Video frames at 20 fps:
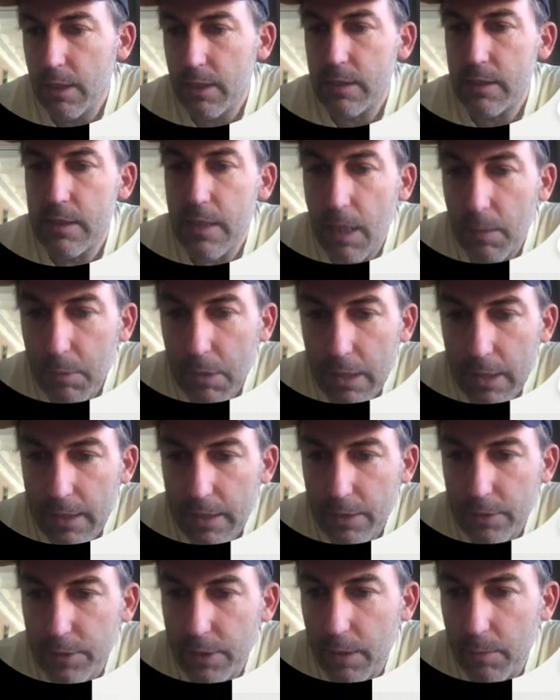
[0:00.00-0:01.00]
doubling
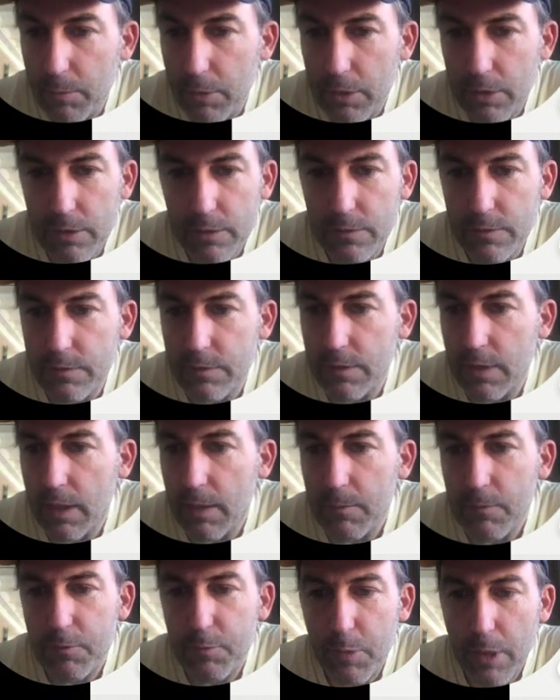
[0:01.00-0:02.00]
their numbers,
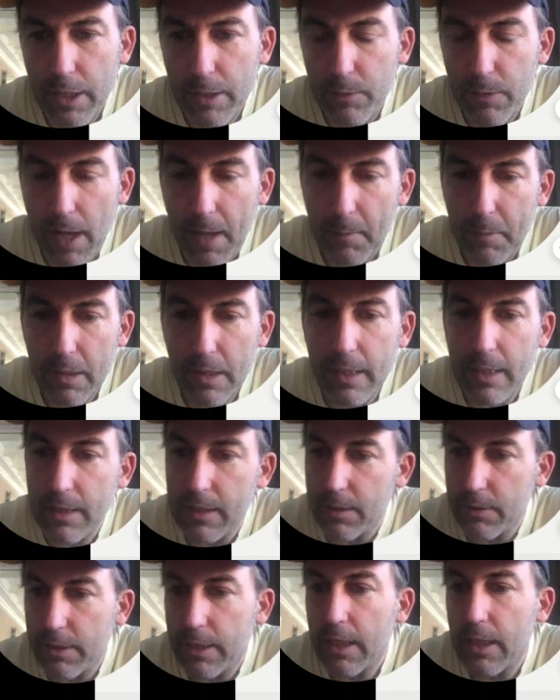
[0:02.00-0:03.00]
spreading rapidly, and
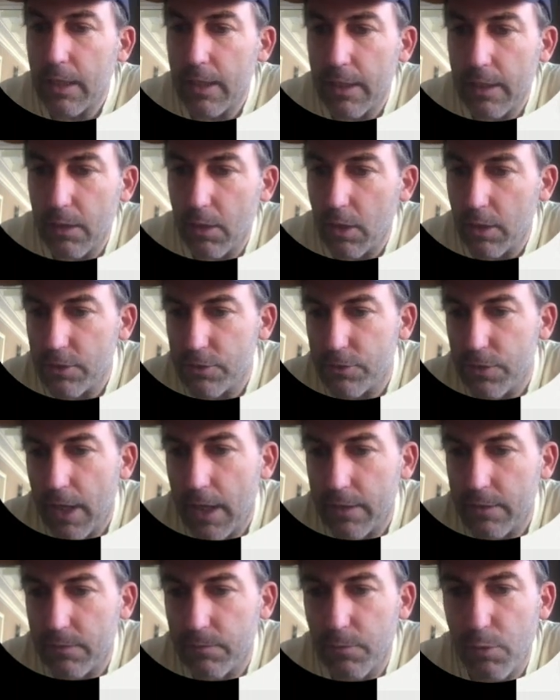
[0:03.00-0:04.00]
they're killing large
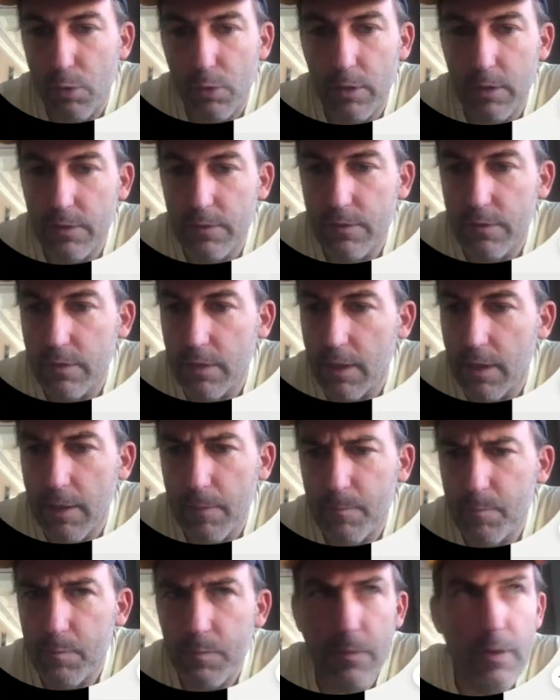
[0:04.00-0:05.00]
tracts of forest.
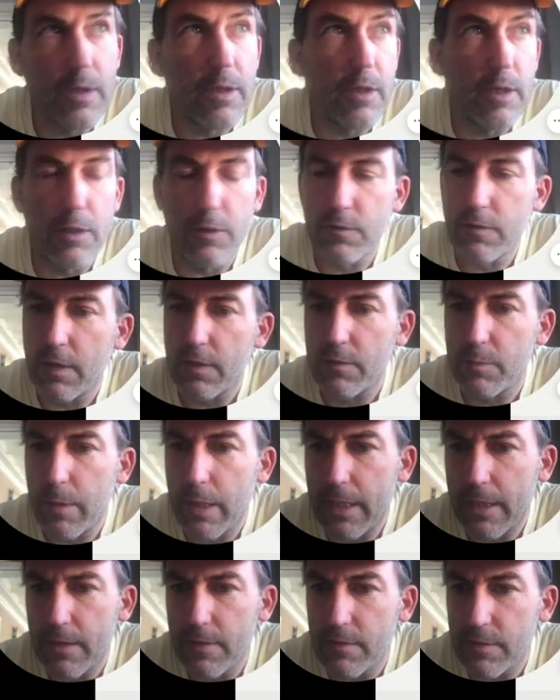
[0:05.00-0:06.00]
It's
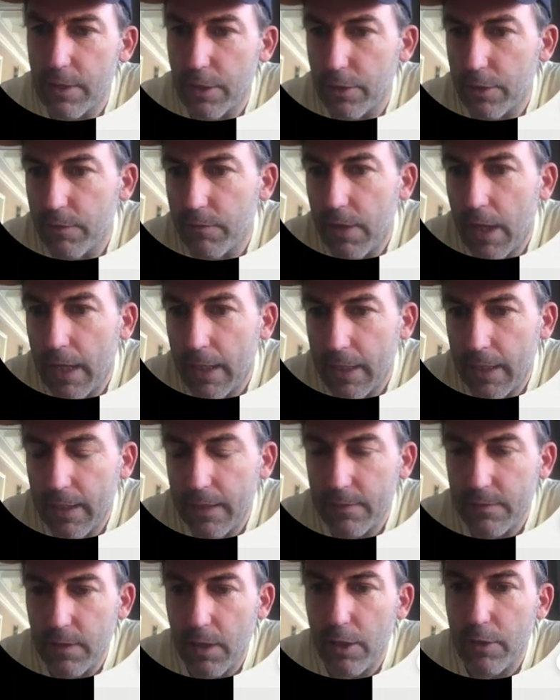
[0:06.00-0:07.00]
estimated the Sierra Nevada
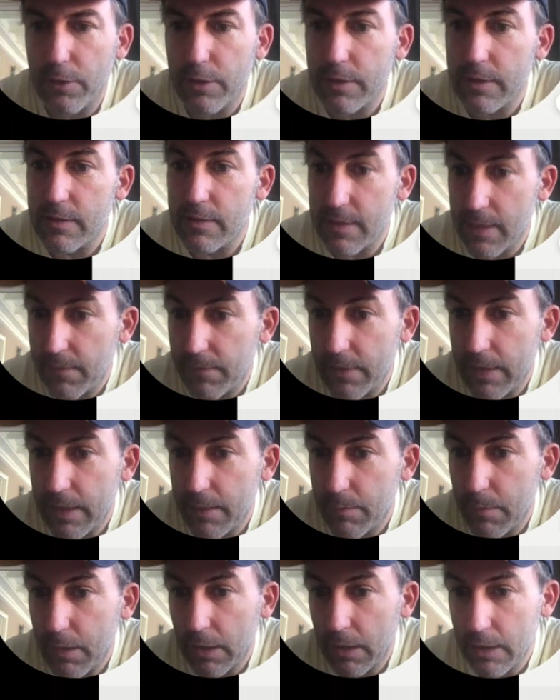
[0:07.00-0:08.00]
has 170
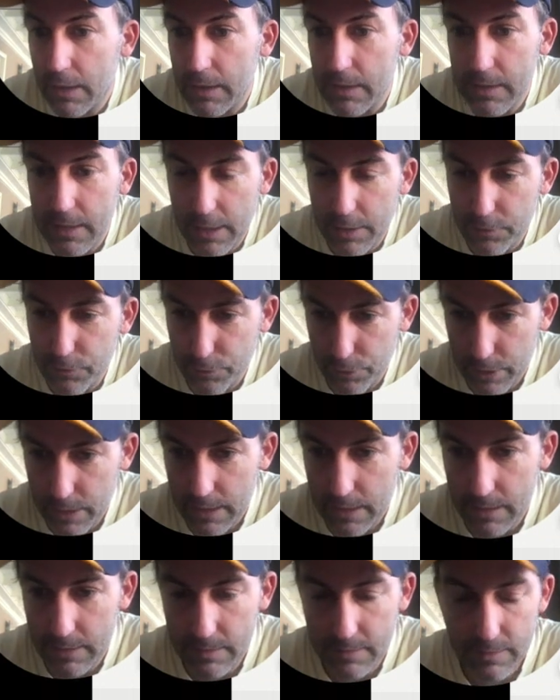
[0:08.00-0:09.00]
million dead
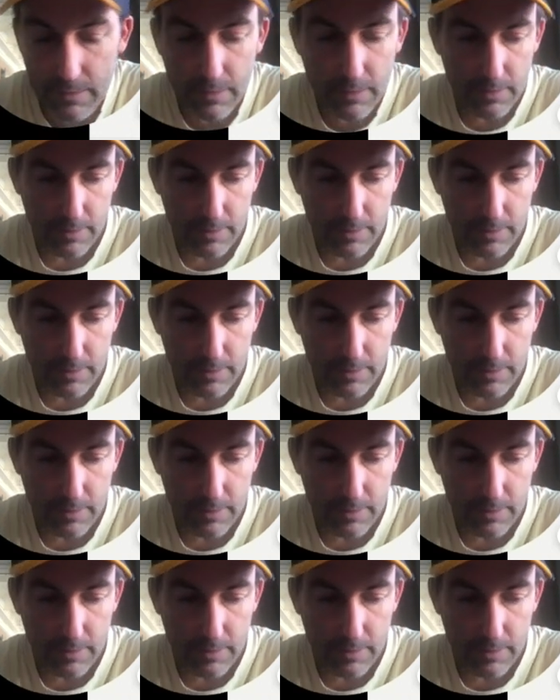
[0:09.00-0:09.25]
trees